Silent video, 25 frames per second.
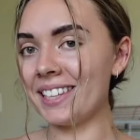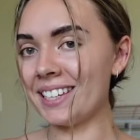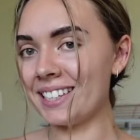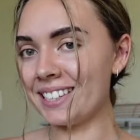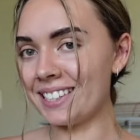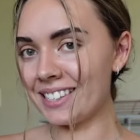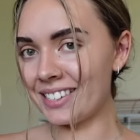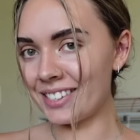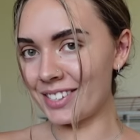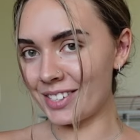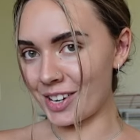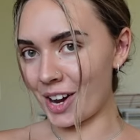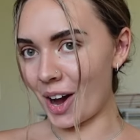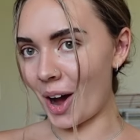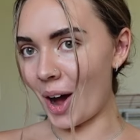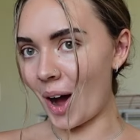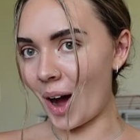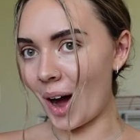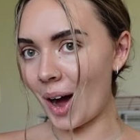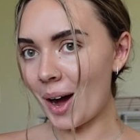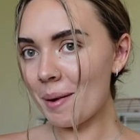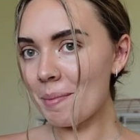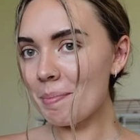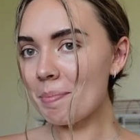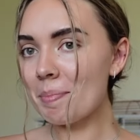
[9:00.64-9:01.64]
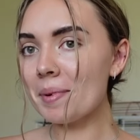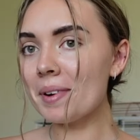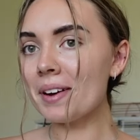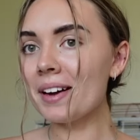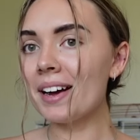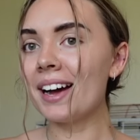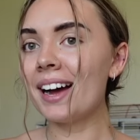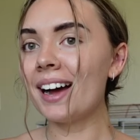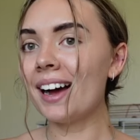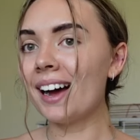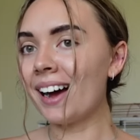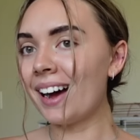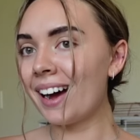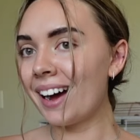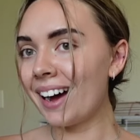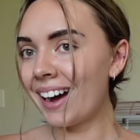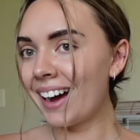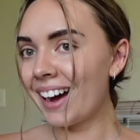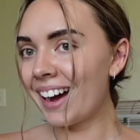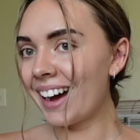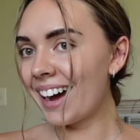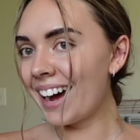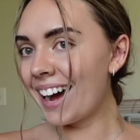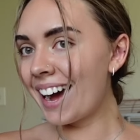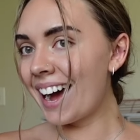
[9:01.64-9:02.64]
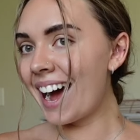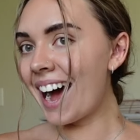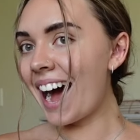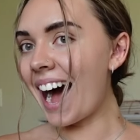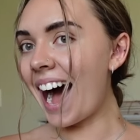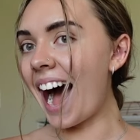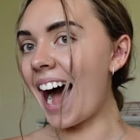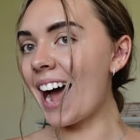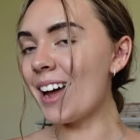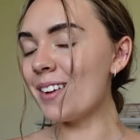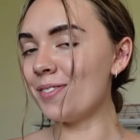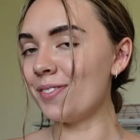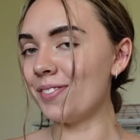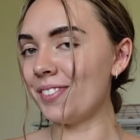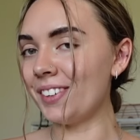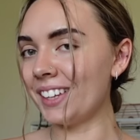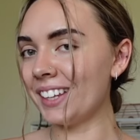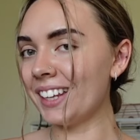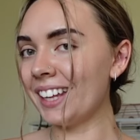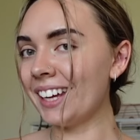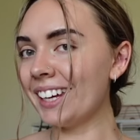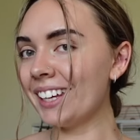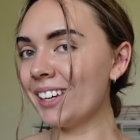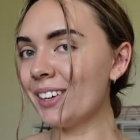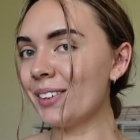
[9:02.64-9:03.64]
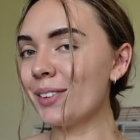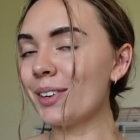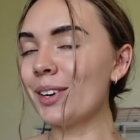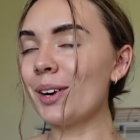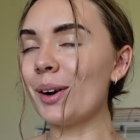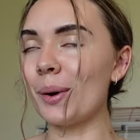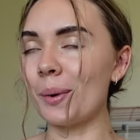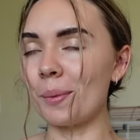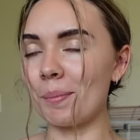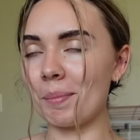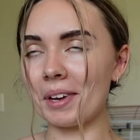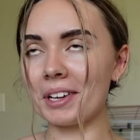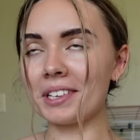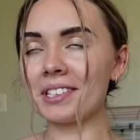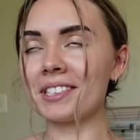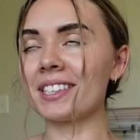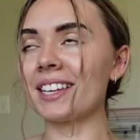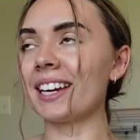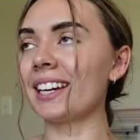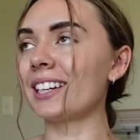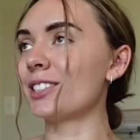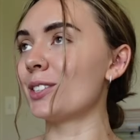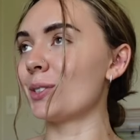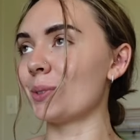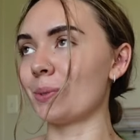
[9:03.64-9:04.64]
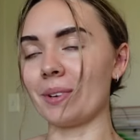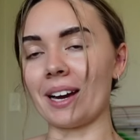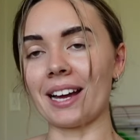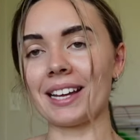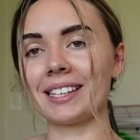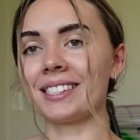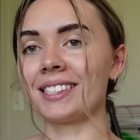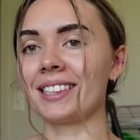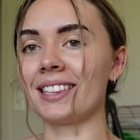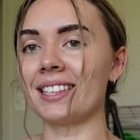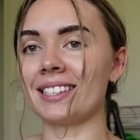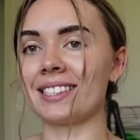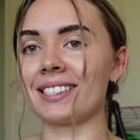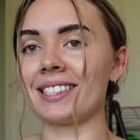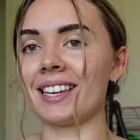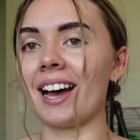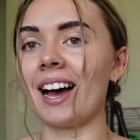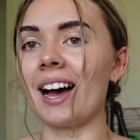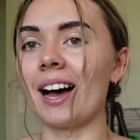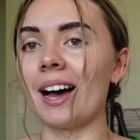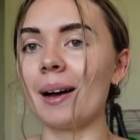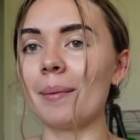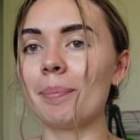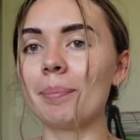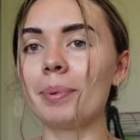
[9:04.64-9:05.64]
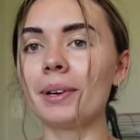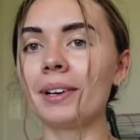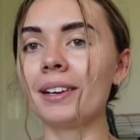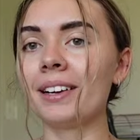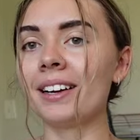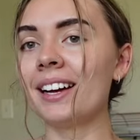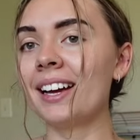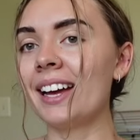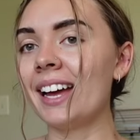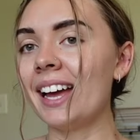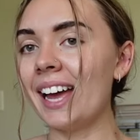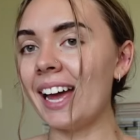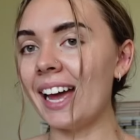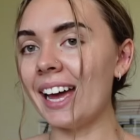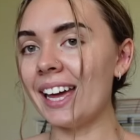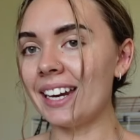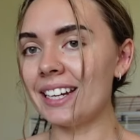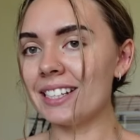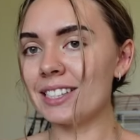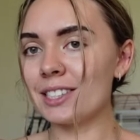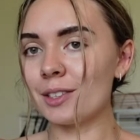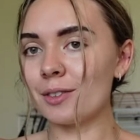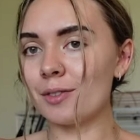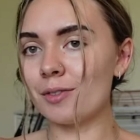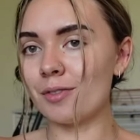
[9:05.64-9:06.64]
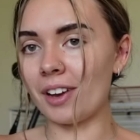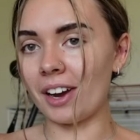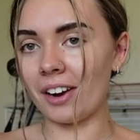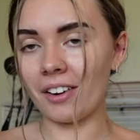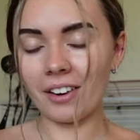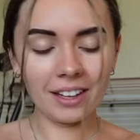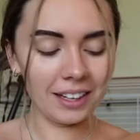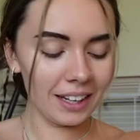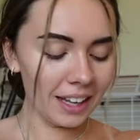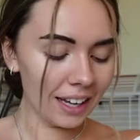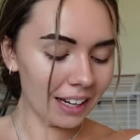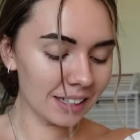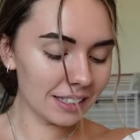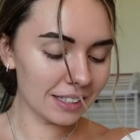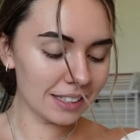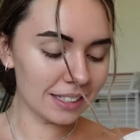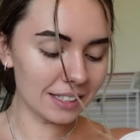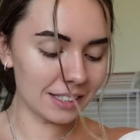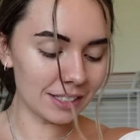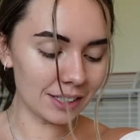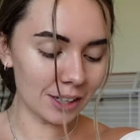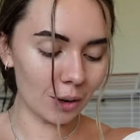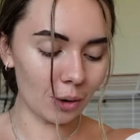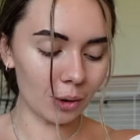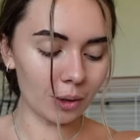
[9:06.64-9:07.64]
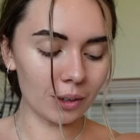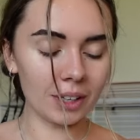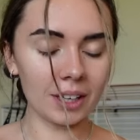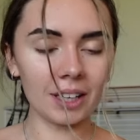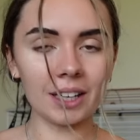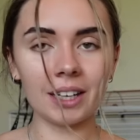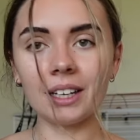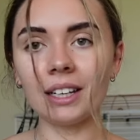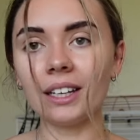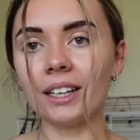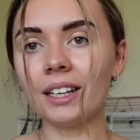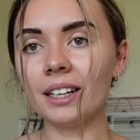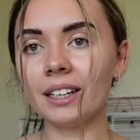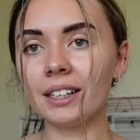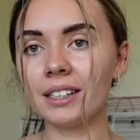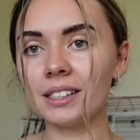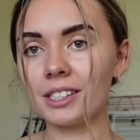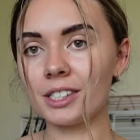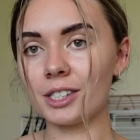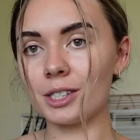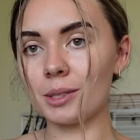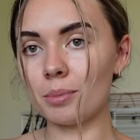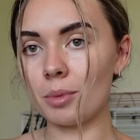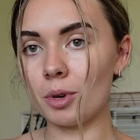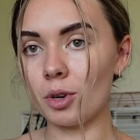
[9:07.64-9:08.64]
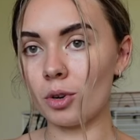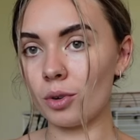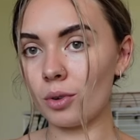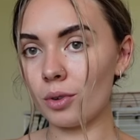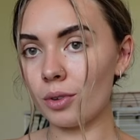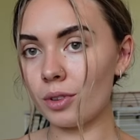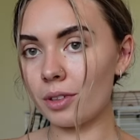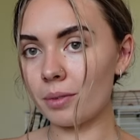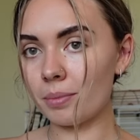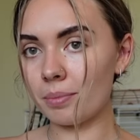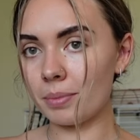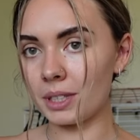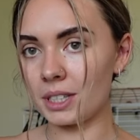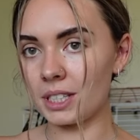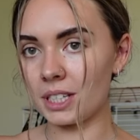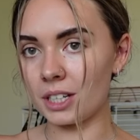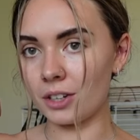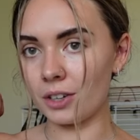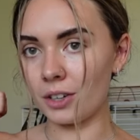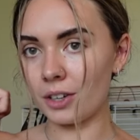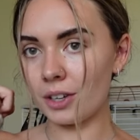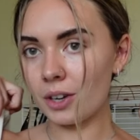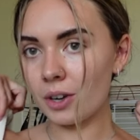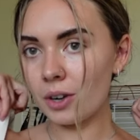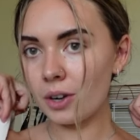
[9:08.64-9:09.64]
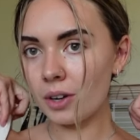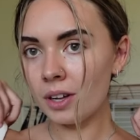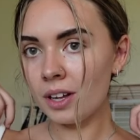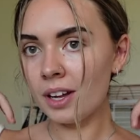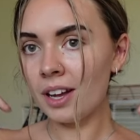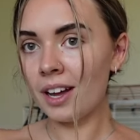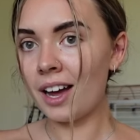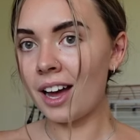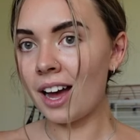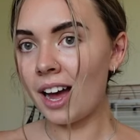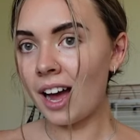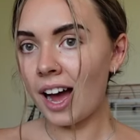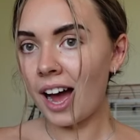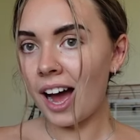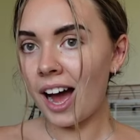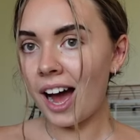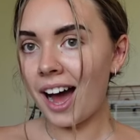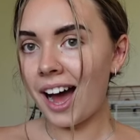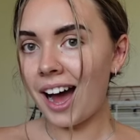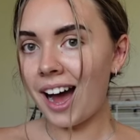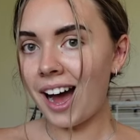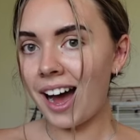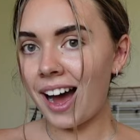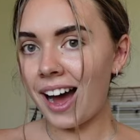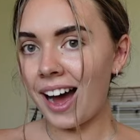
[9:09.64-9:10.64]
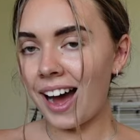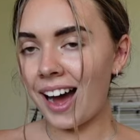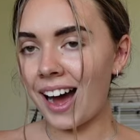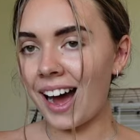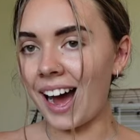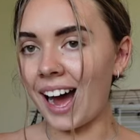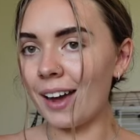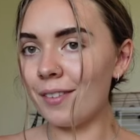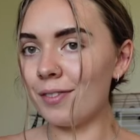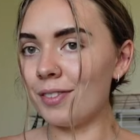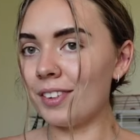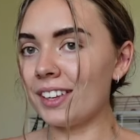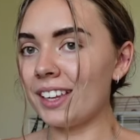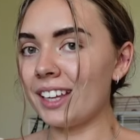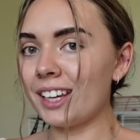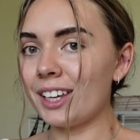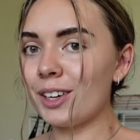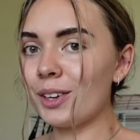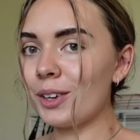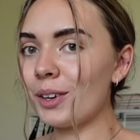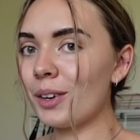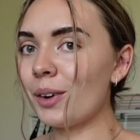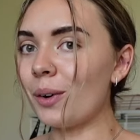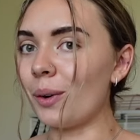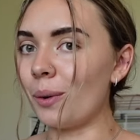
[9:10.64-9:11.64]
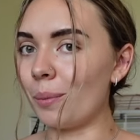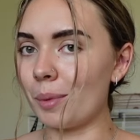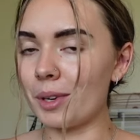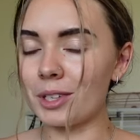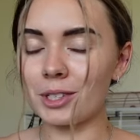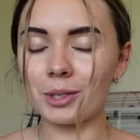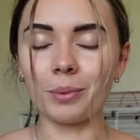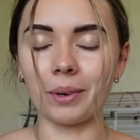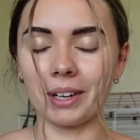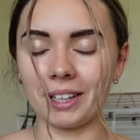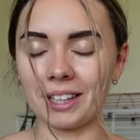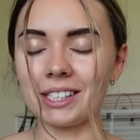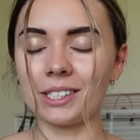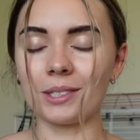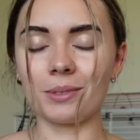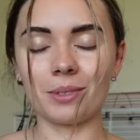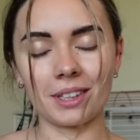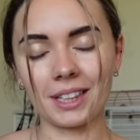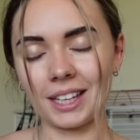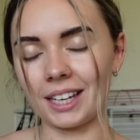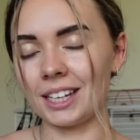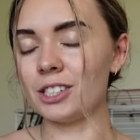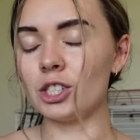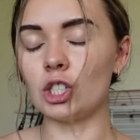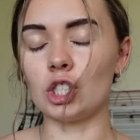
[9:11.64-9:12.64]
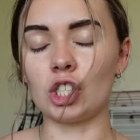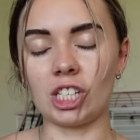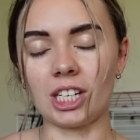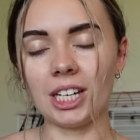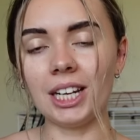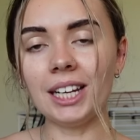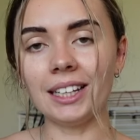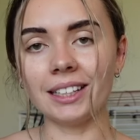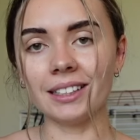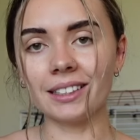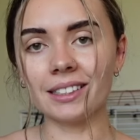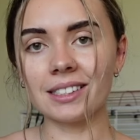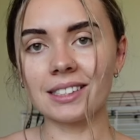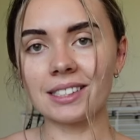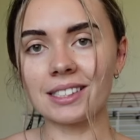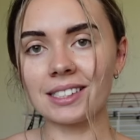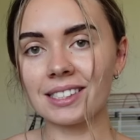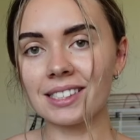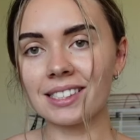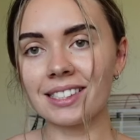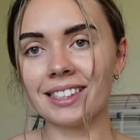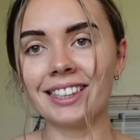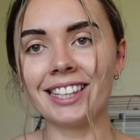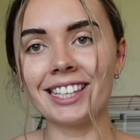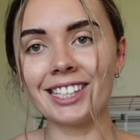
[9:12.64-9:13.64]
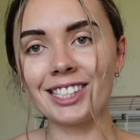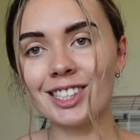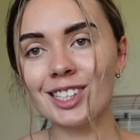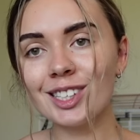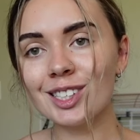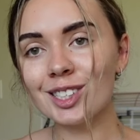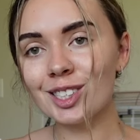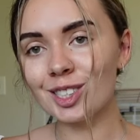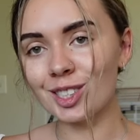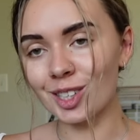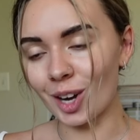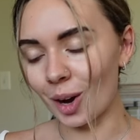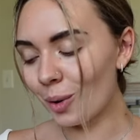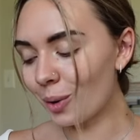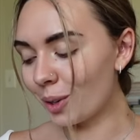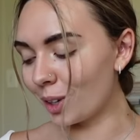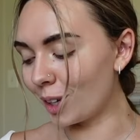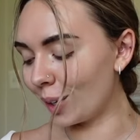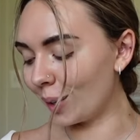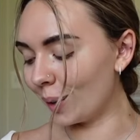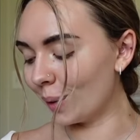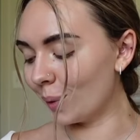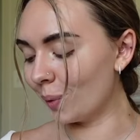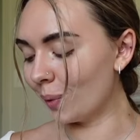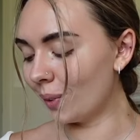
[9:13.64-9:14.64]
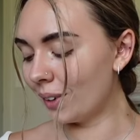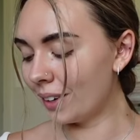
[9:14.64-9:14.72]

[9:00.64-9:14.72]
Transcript: this top, I feel like you could almost like dress this up, and it's a very like silky smooth material. I feel like you could almost wear this with like jeans. This is so cute.